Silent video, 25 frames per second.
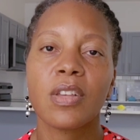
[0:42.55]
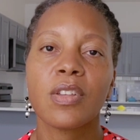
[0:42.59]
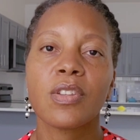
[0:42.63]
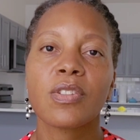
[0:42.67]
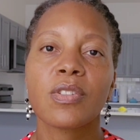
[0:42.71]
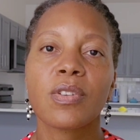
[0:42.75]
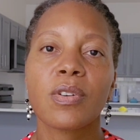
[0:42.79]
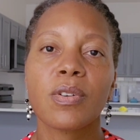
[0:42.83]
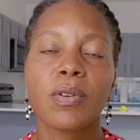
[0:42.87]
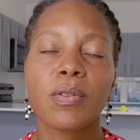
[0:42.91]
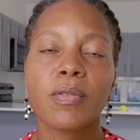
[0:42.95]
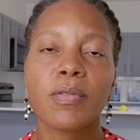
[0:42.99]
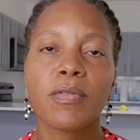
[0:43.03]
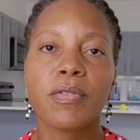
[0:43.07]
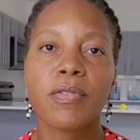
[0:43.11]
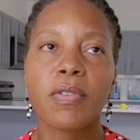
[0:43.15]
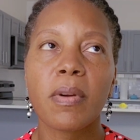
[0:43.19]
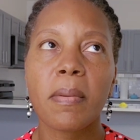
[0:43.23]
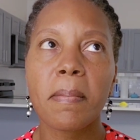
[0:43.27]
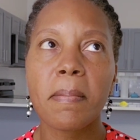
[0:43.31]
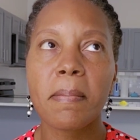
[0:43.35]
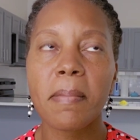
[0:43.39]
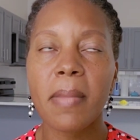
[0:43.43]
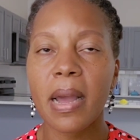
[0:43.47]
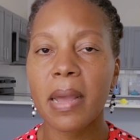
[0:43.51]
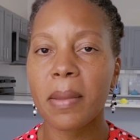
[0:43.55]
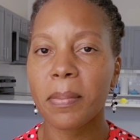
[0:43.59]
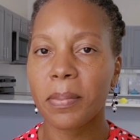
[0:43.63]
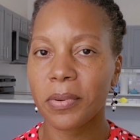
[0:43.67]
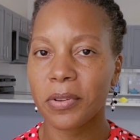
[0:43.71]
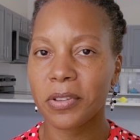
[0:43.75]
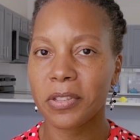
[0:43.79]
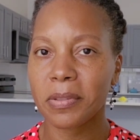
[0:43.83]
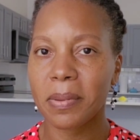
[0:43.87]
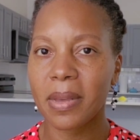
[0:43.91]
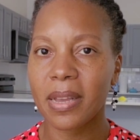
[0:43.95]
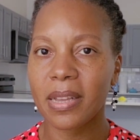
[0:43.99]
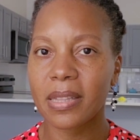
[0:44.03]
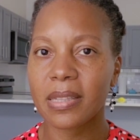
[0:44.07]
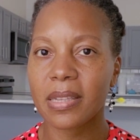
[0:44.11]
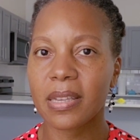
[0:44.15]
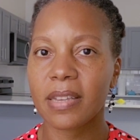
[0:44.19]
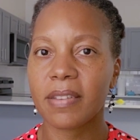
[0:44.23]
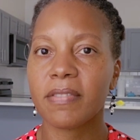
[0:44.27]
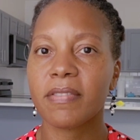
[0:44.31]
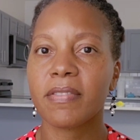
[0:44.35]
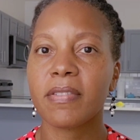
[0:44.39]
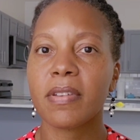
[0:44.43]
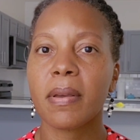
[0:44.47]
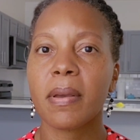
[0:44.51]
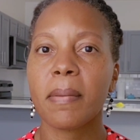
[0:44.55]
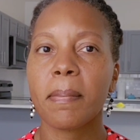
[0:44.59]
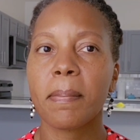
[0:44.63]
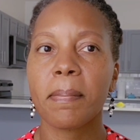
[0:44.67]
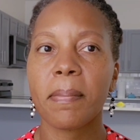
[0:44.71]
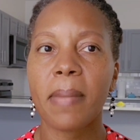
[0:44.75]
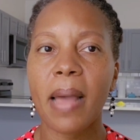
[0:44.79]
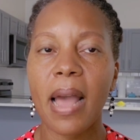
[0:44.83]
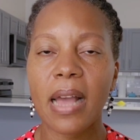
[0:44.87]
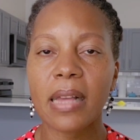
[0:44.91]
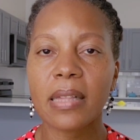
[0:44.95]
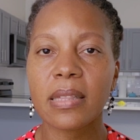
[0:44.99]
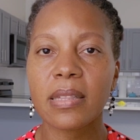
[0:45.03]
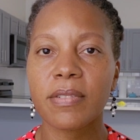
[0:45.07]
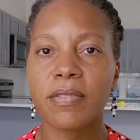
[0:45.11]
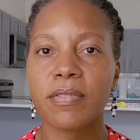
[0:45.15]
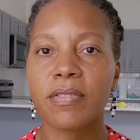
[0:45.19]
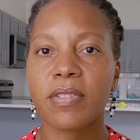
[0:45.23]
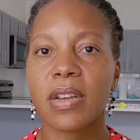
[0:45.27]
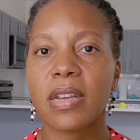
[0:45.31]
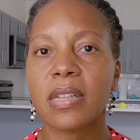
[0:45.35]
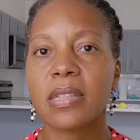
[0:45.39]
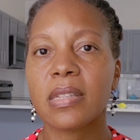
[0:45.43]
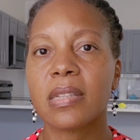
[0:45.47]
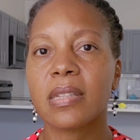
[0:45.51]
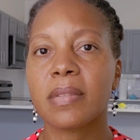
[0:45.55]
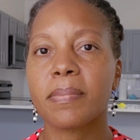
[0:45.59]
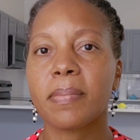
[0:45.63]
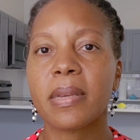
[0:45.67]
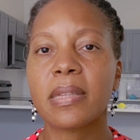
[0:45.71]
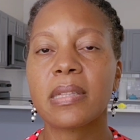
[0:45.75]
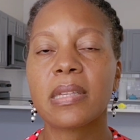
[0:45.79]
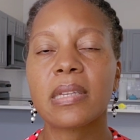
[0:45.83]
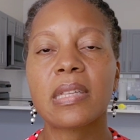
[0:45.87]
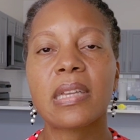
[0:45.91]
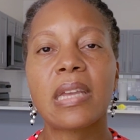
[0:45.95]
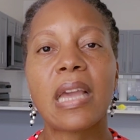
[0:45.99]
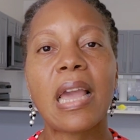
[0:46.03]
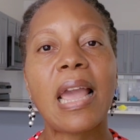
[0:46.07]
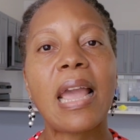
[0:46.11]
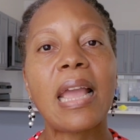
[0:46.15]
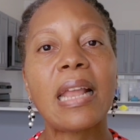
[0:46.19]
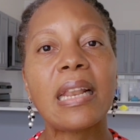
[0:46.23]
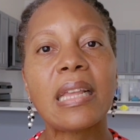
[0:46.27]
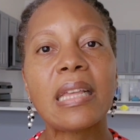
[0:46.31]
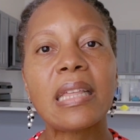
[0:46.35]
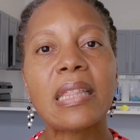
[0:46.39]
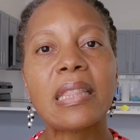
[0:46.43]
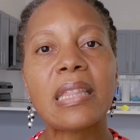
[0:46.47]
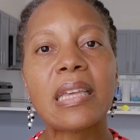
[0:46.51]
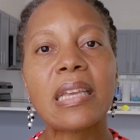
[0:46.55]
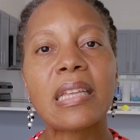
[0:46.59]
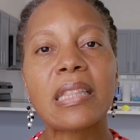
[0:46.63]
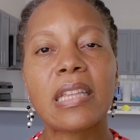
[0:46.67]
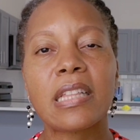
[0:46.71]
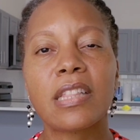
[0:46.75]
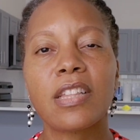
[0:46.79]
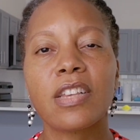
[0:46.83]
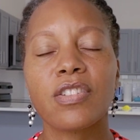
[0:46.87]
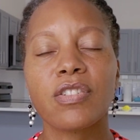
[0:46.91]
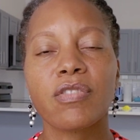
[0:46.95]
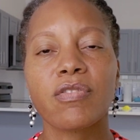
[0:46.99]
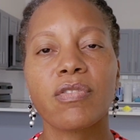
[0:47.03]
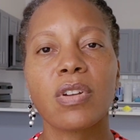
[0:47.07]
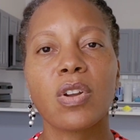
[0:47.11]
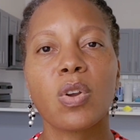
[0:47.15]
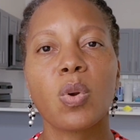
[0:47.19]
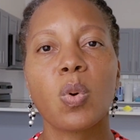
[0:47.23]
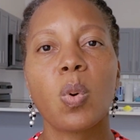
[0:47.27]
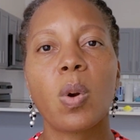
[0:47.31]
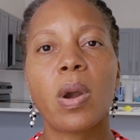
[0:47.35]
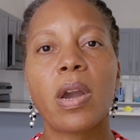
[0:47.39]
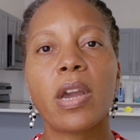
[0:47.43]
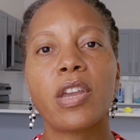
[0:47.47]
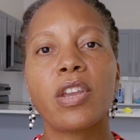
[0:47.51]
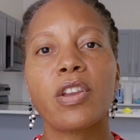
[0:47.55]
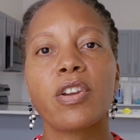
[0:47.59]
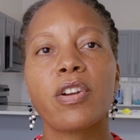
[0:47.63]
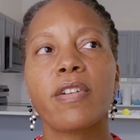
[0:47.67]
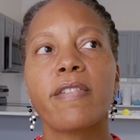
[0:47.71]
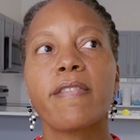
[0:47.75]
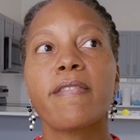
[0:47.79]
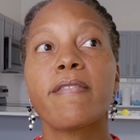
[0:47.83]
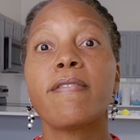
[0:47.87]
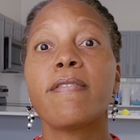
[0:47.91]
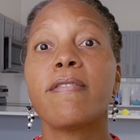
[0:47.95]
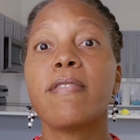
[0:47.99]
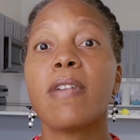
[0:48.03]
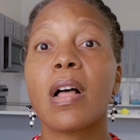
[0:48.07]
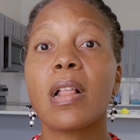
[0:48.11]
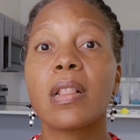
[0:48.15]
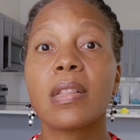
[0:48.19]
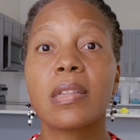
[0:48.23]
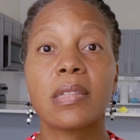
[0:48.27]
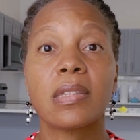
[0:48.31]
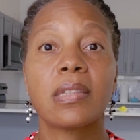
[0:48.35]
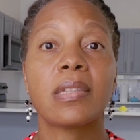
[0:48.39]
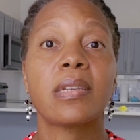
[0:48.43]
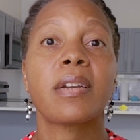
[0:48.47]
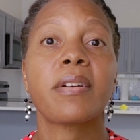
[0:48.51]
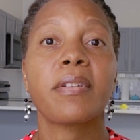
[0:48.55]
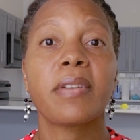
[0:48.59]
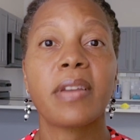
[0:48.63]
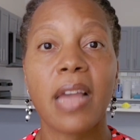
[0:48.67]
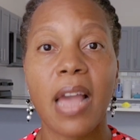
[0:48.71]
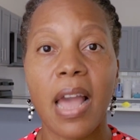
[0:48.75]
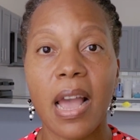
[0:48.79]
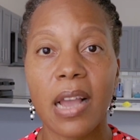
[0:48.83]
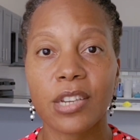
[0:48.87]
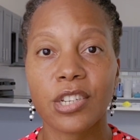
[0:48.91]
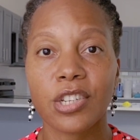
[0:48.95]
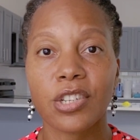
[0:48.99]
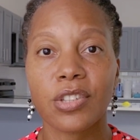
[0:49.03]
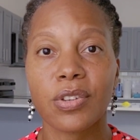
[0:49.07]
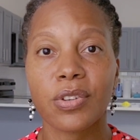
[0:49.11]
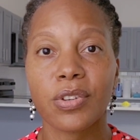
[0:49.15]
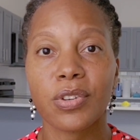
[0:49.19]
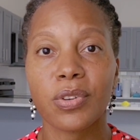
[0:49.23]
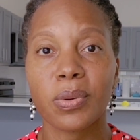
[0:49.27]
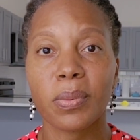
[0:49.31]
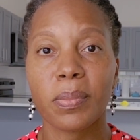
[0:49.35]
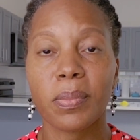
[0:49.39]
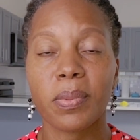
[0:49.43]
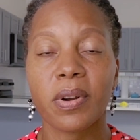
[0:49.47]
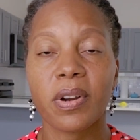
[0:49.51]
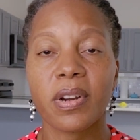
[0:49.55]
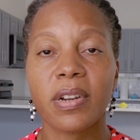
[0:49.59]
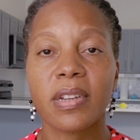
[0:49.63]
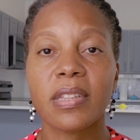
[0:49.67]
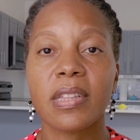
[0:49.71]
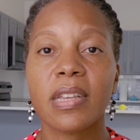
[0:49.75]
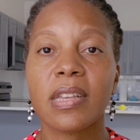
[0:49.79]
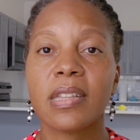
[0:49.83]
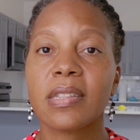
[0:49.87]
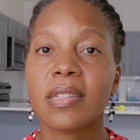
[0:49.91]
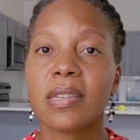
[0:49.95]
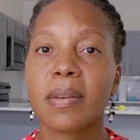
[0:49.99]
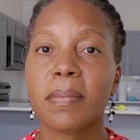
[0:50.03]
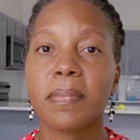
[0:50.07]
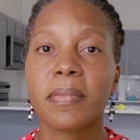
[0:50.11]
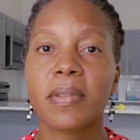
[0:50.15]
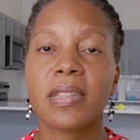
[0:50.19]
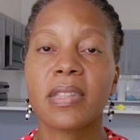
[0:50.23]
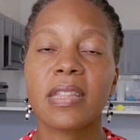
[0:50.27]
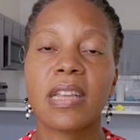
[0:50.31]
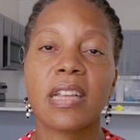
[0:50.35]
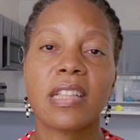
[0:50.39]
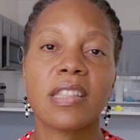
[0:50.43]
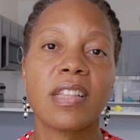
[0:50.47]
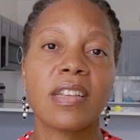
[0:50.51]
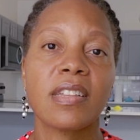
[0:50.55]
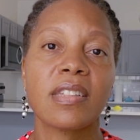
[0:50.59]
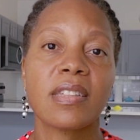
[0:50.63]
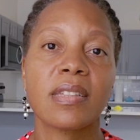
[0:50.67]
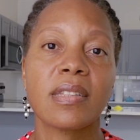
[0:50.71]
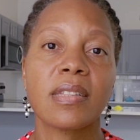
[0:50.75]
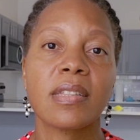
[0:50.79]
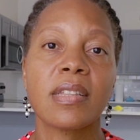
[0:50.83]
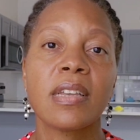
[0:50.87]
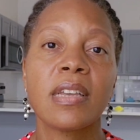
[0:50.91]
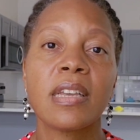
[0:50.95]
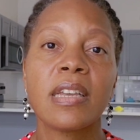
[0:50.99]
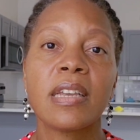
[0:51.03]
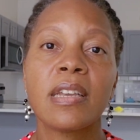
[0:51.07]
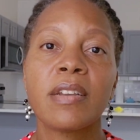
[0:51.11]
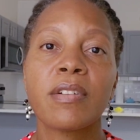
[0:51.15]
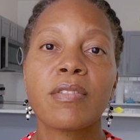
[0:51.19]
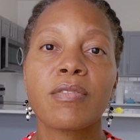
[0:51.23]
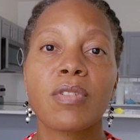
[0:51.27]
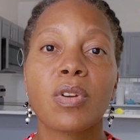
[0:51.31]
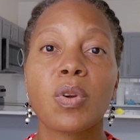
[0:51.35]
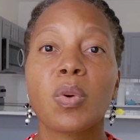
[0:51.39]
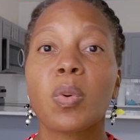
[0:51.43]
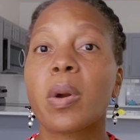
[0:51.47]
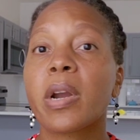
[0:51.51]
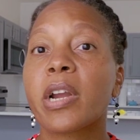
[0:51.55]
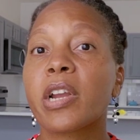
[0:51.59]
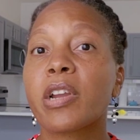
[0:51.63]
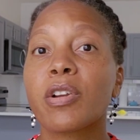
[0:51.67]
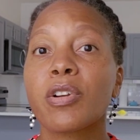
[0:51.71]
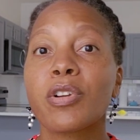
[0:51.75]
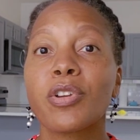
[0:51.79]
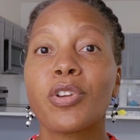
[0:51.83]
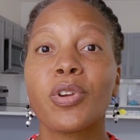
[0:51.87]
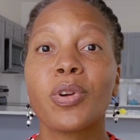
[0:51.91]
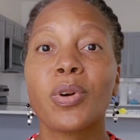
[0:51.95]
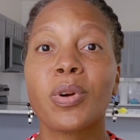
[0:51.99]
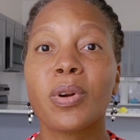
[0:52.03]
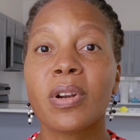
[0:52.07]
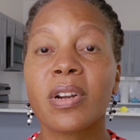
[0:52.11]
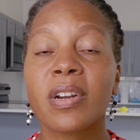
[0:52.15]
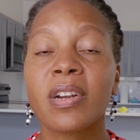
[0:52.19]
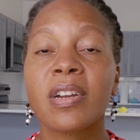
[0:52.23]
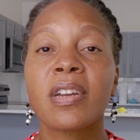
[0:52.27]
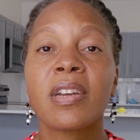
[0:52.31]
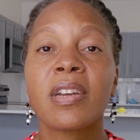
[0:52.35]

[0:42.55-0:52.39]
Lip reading: So from my perspective, passive rest is basically anything that doesn't require voluntary action on your part. It's something that doesn't require your